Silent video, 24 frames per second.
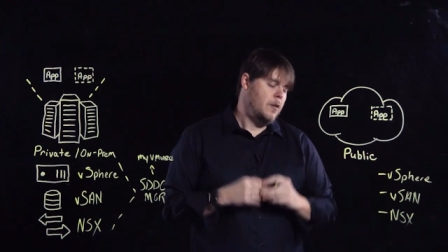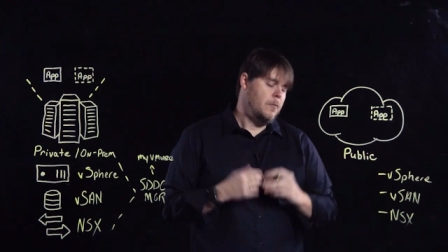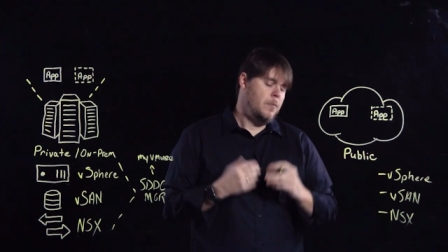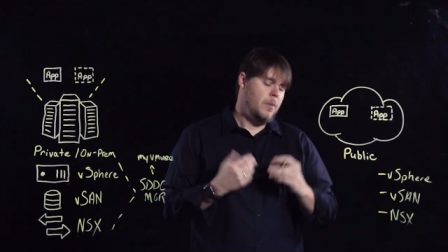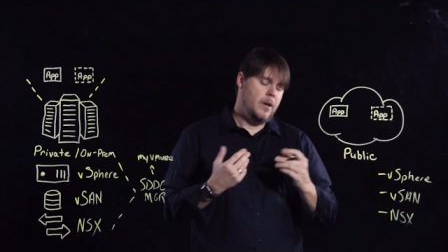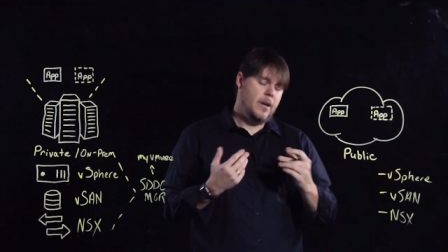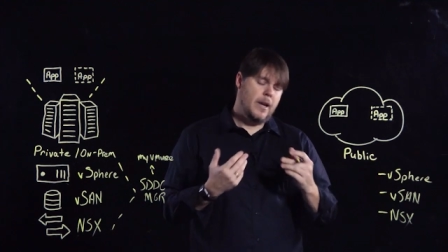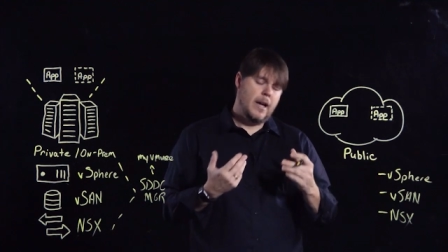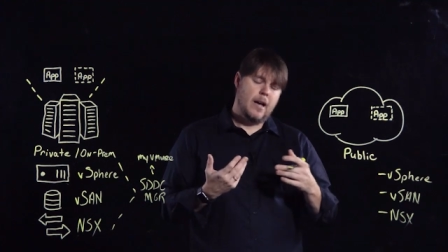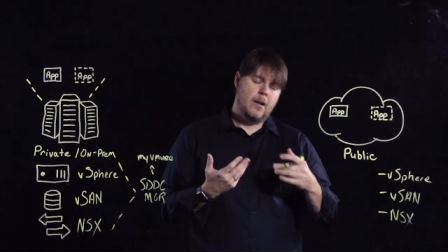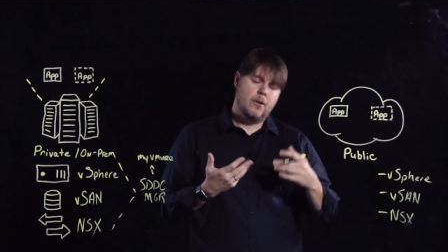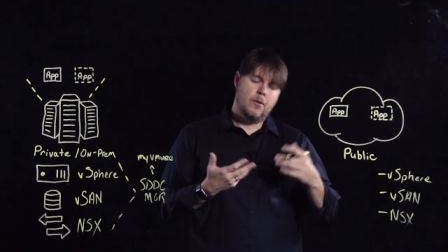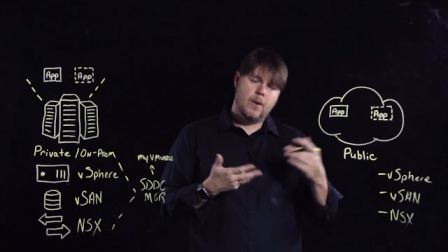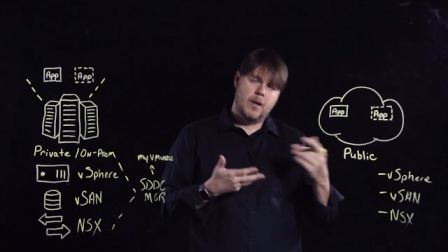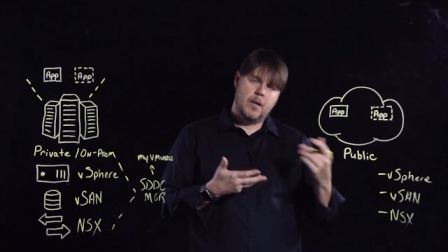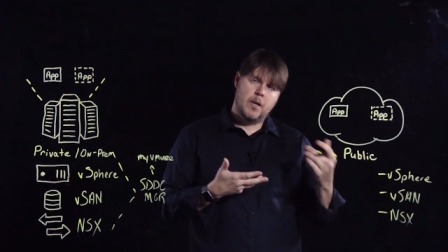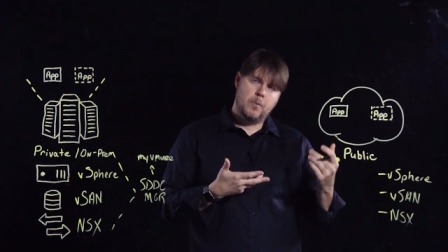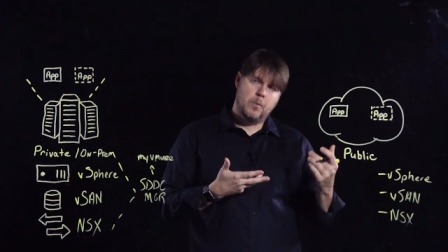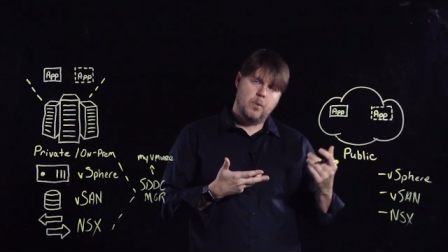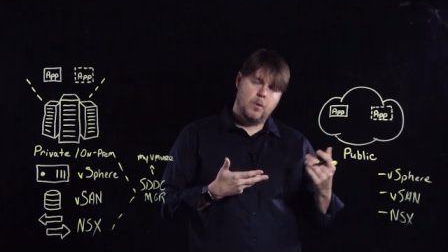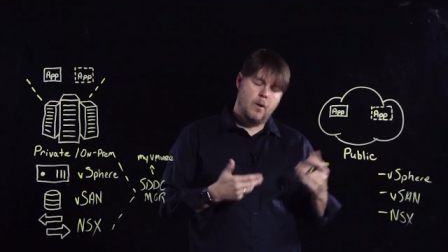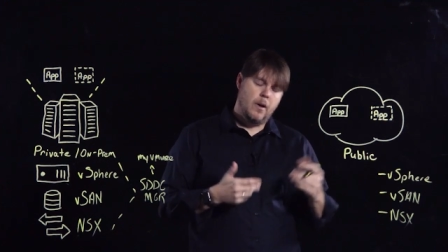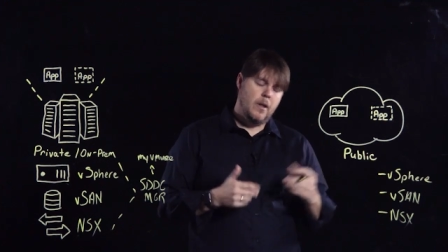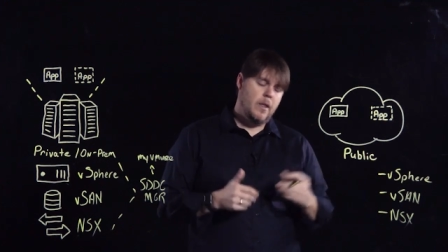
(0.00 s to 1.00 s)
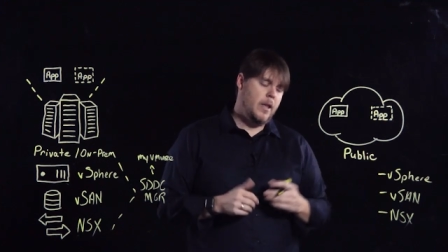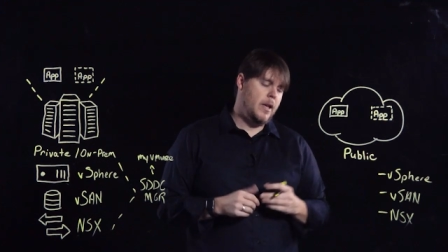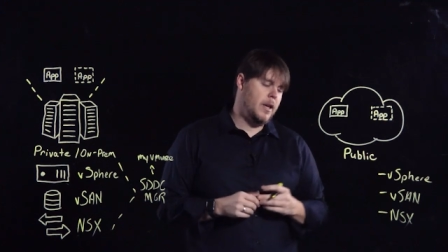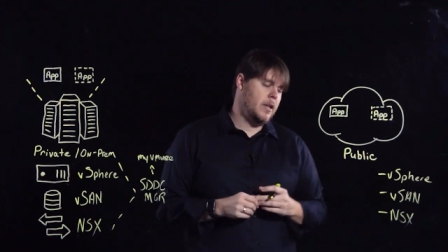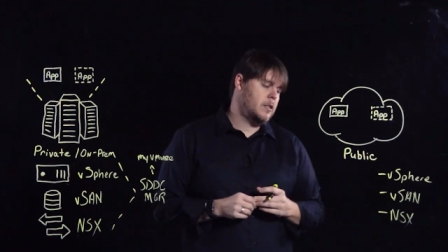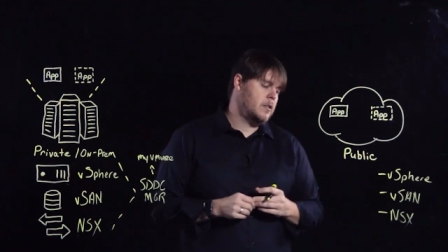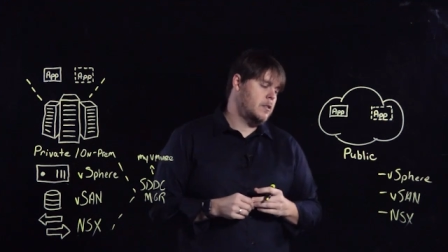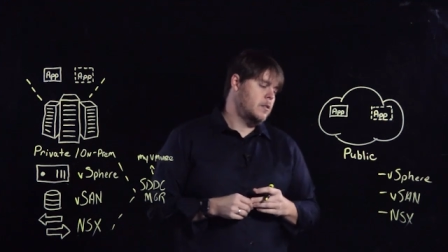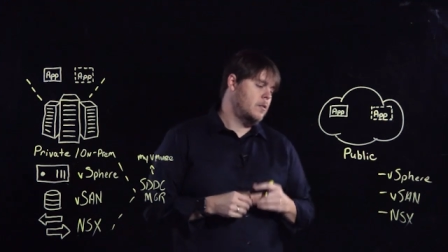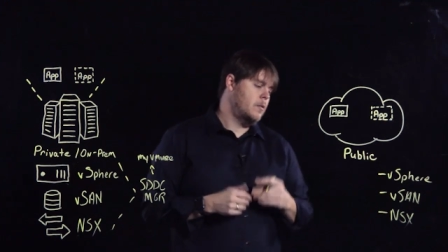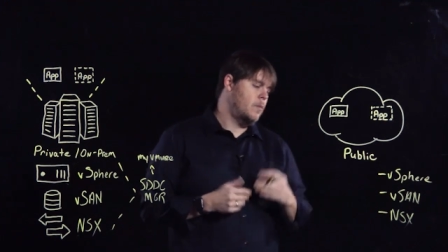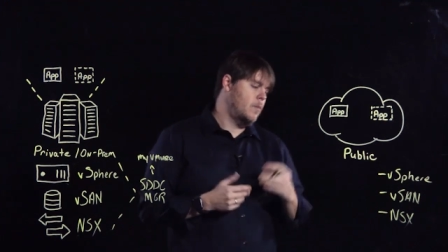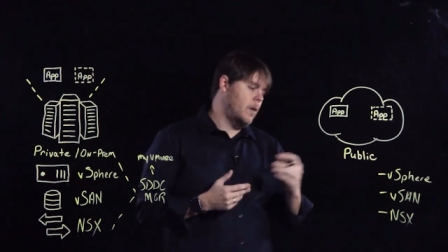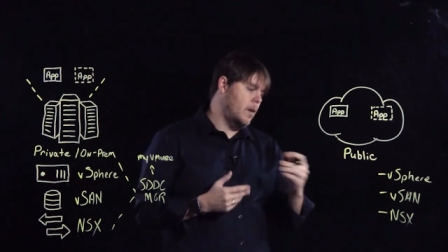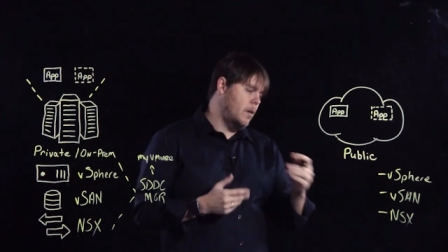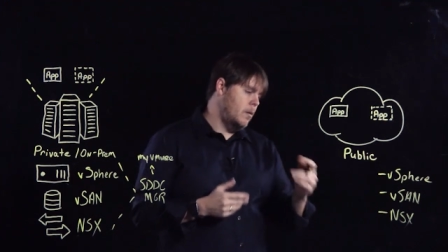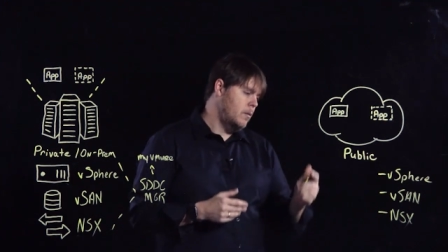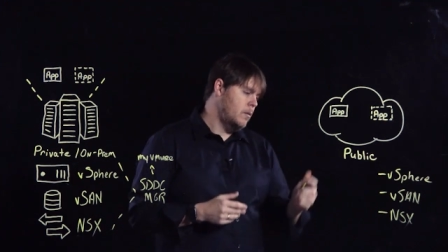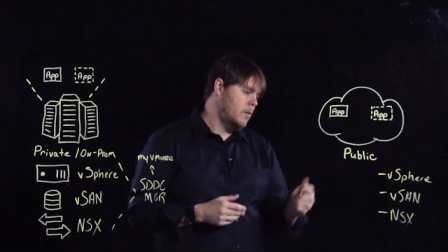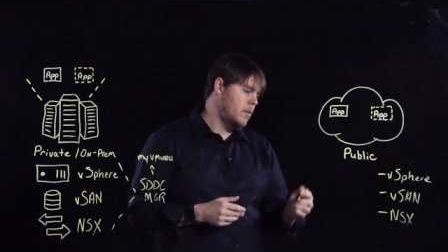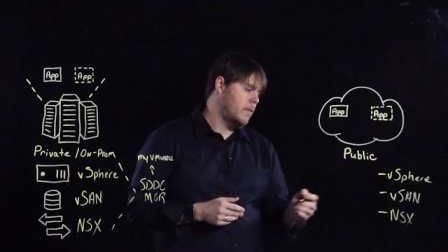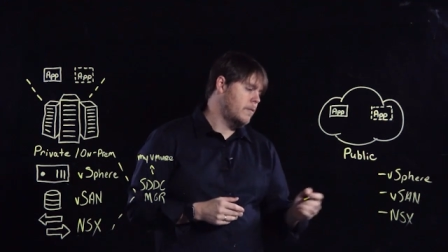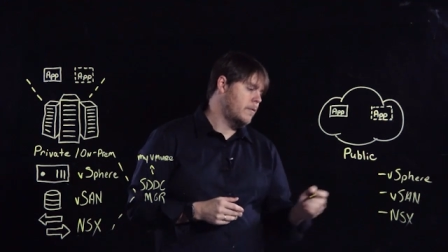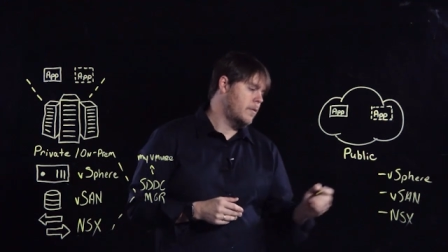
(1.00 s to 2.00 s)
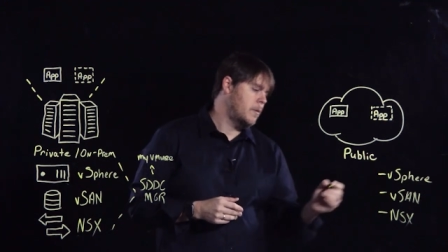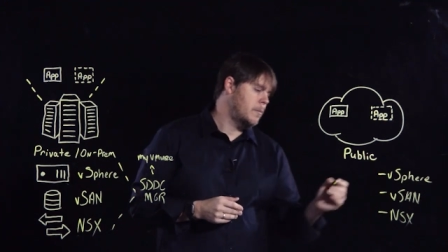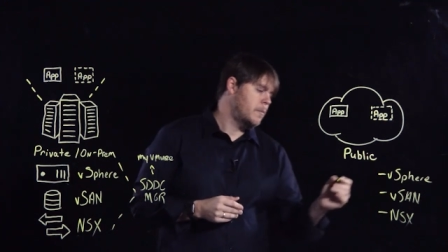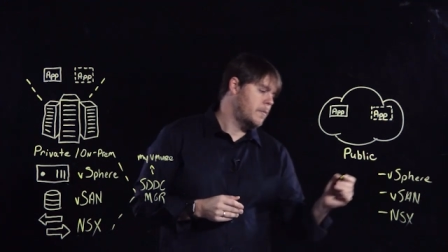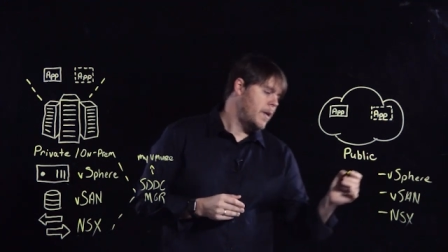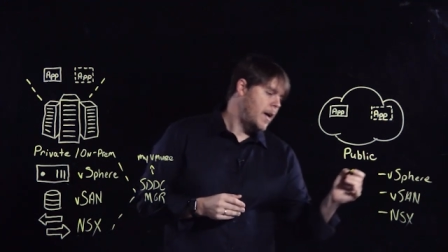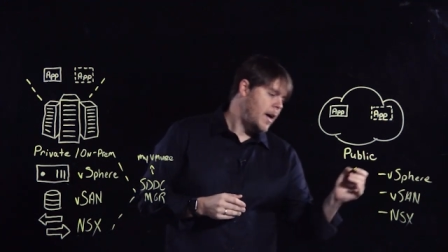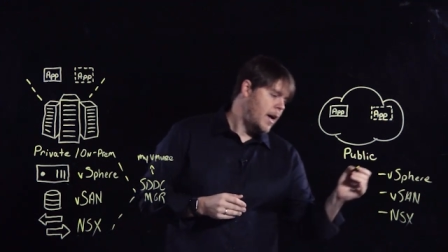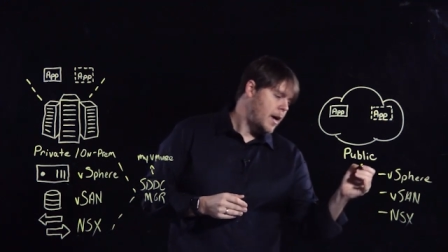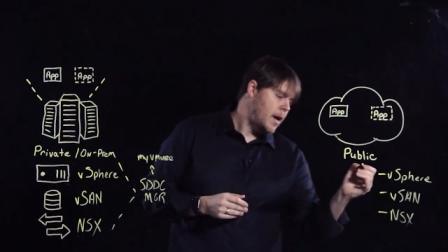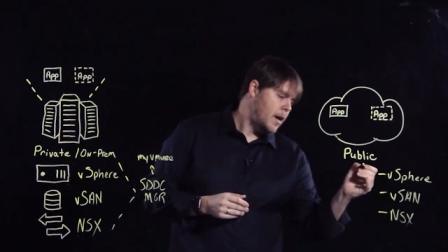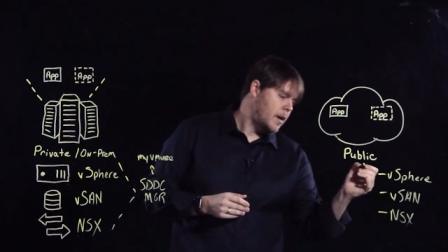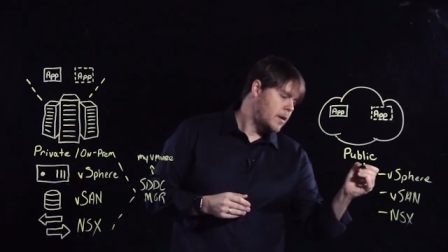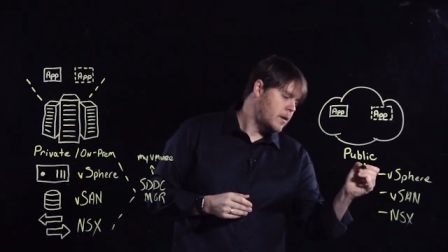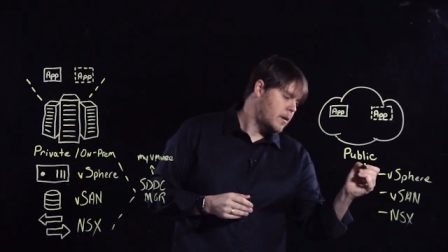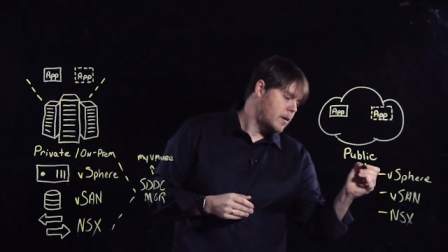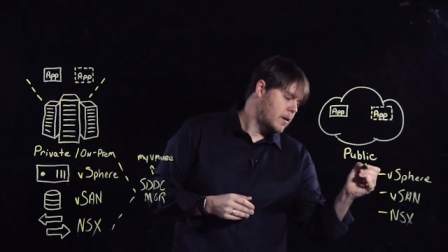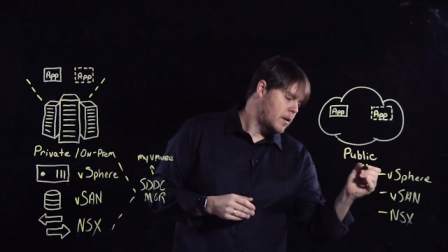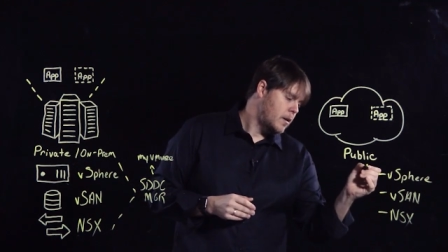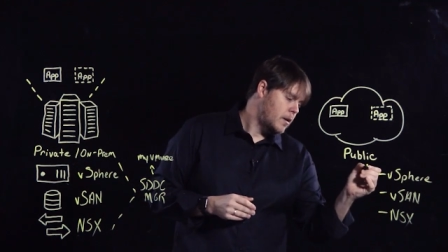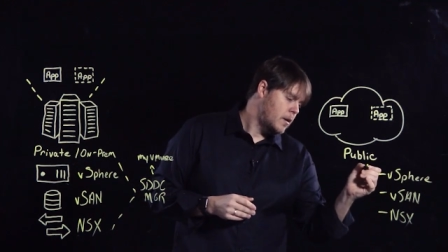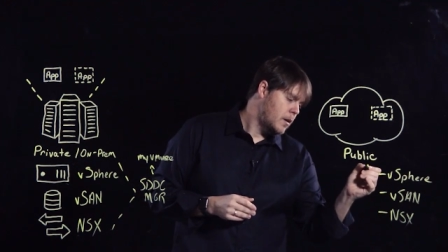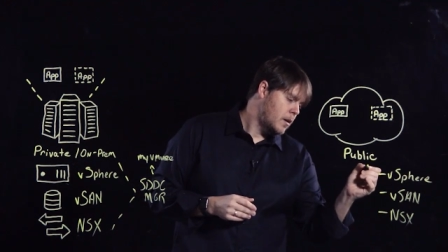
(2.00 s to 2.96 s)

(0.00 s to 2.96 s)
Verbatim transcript: But how do I deploy this? Well, from that,